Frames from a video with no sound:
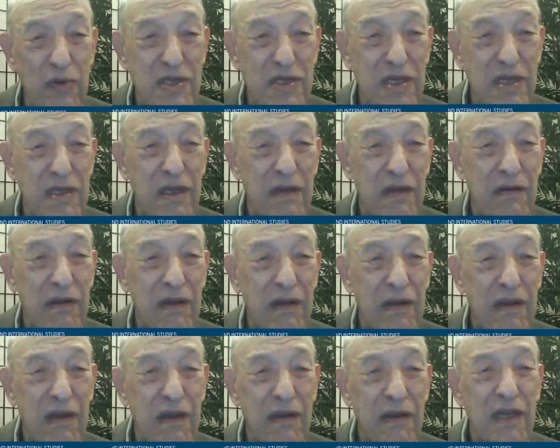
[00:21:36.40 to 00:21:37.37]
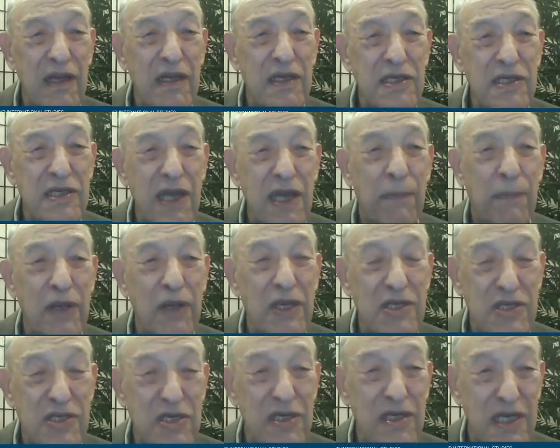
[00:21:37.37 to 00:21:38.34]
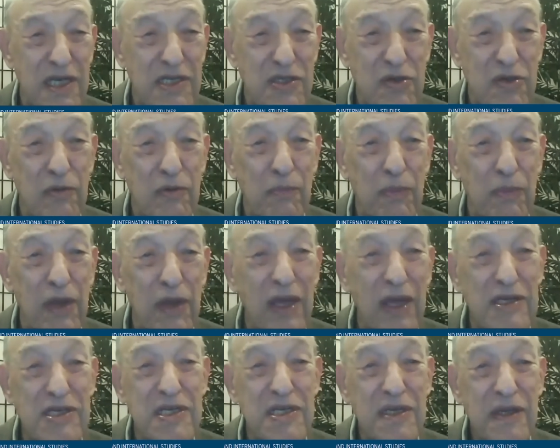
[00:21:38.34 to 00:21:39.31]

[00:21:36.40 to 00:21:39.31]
a Japanese industrial base,